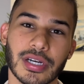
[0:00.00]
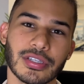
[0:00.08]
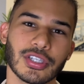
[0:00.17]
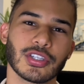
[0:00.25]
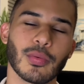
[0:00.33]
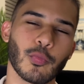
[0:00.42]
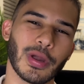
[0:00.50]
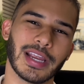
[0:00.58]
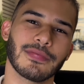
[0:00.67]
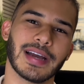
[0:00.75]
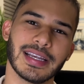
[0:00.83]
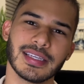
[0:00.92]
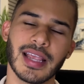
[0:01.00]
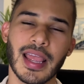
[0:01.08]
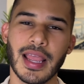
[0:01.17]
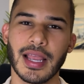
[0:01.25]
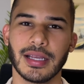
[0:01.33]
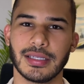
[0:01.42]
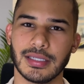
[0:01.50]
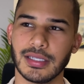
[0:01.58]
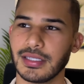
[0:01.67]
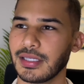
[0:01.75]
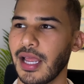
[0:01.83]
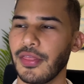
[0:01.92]
Just some quick advice,
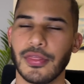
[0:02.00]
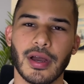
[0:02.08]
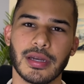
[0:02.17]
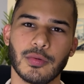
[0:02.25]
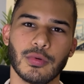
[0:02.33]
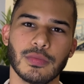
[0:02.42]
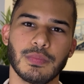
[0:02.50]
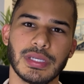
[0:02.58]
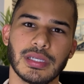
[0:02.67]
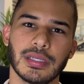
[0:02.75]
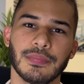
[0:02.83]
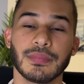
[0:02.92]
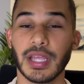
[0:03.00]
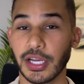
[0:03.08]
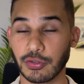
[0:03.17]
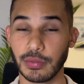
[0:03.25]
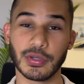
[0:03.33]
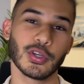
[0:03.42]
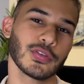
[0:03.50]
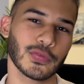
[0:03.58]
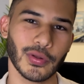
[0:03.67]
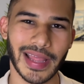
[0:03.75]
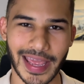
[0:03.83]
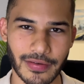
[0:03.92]
because I thought it would be extremely
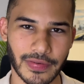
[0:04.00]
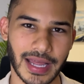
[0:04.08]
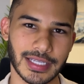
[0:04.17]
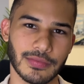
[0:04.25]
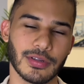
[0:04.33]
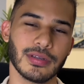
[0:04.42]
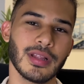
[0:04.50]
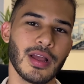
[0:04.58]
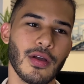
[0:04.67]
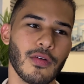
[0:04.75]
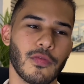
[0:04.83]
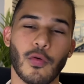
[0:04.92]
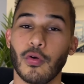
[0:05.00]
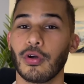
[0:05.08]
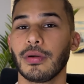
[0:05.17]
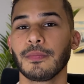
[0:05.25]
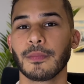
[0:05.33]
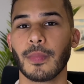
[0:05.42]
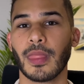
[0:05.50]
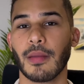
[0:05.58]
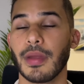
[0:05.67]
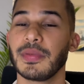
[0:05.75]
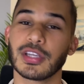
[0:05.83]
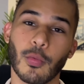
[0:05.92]
useful and valuable for
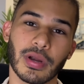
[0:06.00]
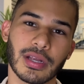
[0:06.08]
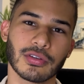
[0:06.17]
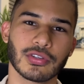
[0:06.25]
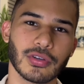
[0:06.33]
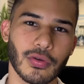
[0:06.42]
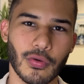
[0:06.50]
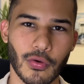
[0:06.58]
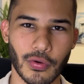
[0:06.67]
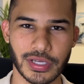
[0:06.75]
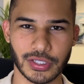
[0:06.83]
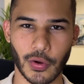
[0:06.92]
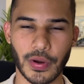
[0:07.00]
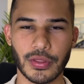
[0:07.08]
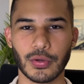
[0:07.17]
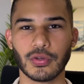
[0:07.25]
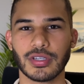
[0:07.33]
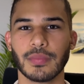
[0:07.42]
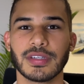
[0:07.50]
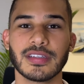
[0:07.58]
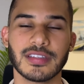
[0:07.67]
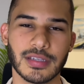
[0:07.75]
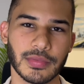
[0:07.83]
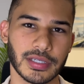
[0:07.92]
maybe someone else who is going through something
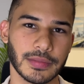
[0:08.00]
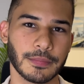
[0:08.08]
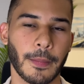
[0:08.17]
similar.